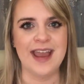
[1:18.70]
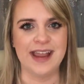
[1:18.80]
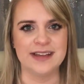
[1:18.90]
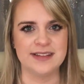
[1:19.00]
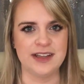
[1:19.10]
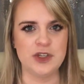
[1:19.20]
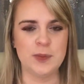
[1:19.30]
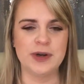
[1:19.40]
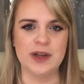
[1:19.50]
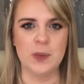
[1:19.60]
And they do
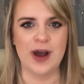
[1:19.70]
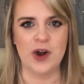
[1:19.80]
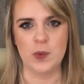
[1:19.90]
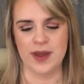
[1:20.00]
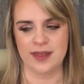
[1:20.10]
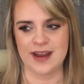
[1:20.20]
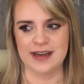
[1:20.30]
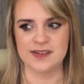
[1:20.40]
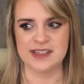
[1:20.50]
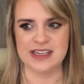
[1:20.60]
pretty well with kind
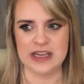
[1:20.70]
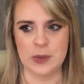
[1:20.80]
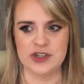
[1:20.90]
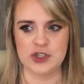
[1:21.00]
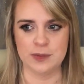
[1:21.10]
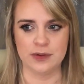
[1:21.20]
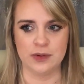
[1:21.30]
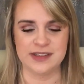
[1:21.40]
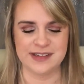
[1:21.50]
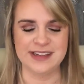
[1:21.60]
of sticking what you
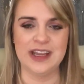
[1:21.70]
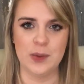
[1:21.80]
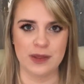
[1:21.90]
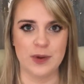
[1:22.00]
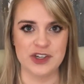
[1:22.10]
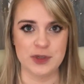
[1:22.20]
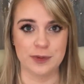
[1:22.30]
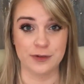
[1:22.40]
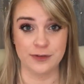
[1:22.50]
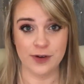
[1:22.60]
sticking with what you
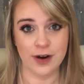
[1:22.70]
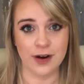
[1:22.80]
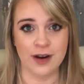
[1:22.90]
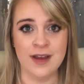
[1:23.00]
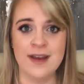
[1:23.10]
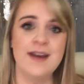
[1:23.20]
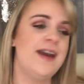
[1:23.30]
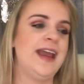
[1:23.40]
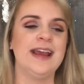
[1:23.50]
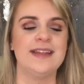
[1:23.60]
prefer
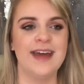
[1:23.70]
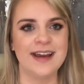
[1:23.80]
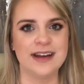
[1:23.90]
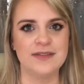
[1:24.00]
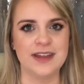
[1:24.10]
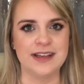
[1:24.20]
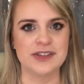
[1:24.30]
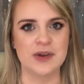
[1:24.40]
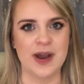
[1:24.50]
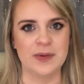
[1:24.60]
and that kind of thing.
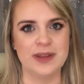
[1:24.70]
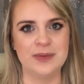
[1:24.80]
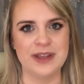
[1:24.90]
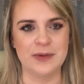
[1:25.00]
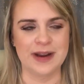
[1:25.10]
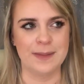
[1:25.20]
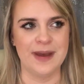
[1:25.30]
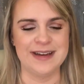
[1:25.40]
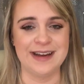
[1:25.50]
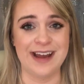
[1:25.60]
So I really, really
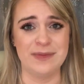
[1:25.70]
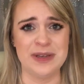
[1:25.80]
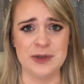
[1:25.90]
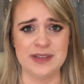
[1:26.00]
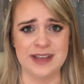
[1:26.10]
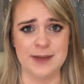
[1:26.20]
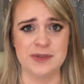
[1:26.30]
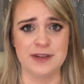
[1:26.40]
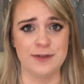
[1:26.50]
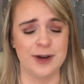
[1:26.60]
recommend it. I've been using
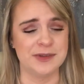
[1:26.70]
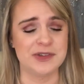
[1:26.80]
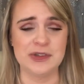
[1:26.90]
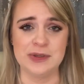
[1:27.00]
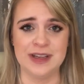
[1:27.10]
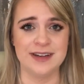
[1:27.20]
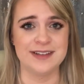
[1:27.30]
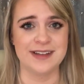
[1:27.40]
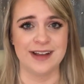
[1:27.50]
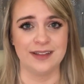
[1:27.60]
Ipsy for almost two
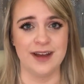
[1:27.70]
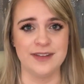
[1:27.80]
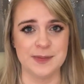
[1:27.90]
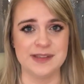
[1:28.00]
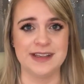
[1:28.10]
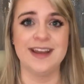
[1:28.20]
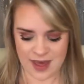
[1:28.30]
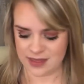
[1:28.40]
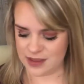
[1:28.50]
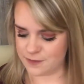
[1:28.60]
years. I love Ipsy.
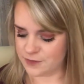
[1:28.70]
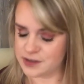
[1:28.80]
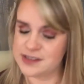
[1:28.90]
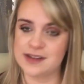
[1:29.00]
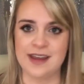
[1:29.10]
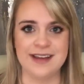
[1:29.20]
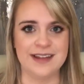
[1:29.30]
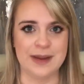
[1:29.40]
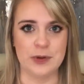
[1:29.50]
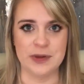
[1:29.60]
The first thing
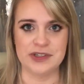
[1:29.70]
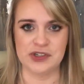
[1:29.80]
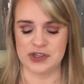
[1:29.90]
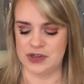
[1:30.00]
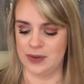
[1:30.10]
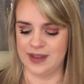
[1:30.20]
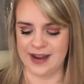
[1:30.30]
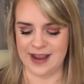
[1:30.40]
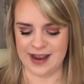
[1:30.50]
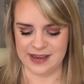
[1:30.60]
that I'm going to show you that I
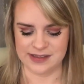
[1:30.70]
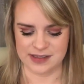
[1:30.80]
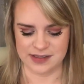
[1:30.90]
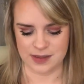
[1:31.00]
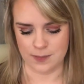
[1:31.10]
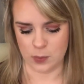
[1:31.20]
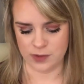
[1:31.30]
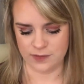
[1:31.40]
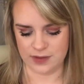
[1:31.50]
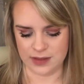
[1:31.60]
got is this
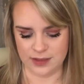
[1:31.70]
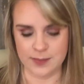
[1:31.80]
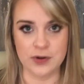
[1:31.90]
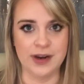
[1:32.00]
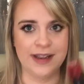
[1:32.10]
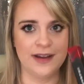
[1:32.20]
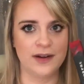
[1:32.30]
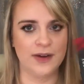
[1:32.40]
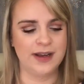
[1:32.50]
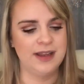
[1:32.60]
Morphe lip crayon
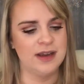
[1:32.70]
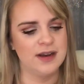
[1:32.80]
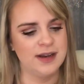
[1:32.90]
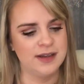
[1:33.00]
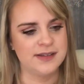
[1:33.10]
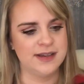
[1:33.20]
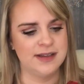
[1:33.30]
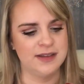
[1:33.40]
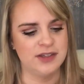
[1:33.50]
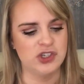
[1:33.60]
right here, and it's
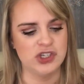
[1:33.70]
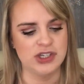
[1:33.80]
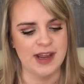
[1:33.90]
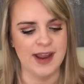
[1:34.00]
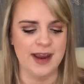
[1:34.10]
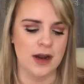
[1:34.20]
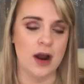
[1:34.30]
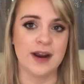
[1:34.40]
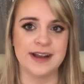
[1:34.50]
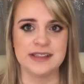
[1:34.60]
in the shade
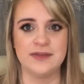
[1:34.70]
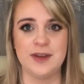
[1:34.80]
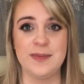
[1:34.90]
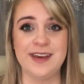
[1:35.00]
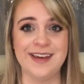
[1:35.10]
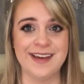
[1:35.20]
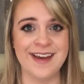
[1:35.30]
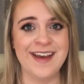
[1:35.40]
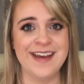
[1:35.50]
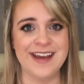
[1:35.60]
R S V P.
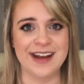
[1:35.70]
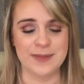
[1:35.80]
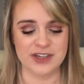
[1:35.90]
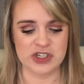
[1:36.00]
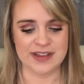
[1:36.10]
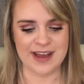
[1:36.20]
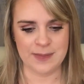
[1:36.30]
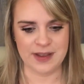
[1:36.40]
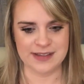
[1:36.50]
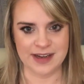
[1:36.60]
And I mentioned that
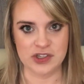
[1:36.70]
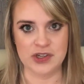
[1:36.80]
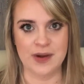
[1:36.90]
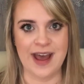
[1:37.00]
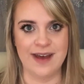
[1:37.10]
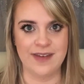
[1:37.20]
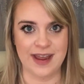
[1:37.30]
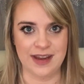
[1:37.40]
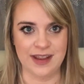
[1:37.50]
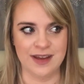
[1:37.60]
because I actually don't have
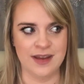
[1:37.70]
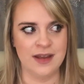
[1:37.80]
any